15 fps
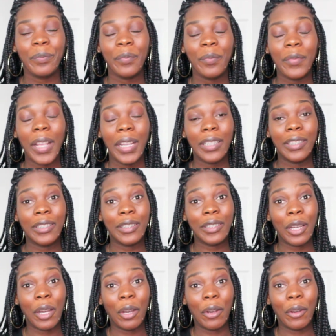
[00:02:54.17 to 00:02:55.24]

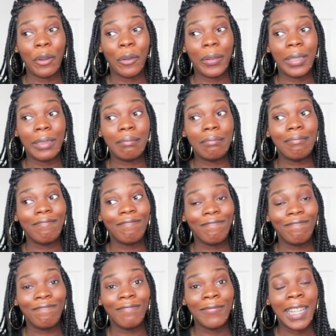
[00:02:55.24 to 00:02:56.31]
So
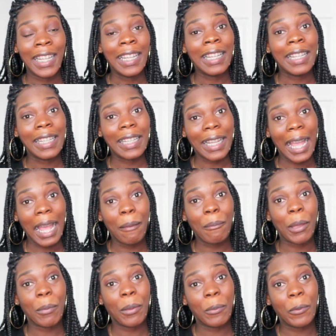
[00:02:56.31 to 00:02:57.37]
yeah,
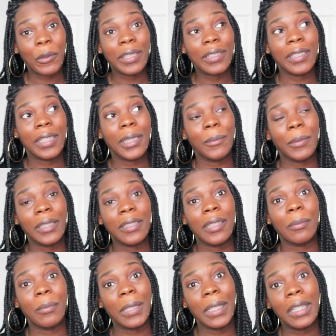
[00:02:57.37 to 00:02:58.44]
baby boy is gonna be
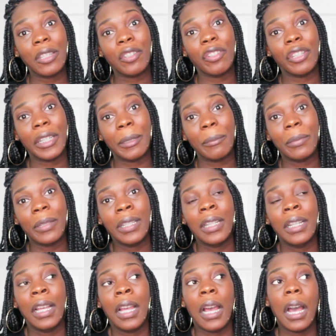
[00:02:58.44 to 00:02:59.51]
sleeping in a crib.
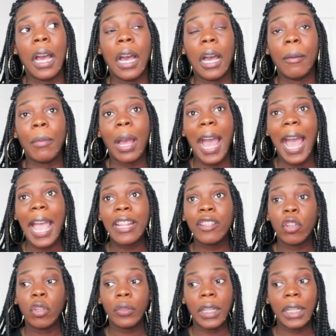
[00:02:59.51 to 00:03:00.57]
I
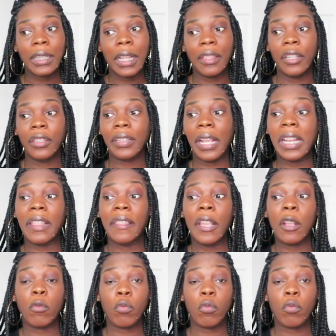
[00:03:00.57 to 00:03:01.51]
don't think that there's anything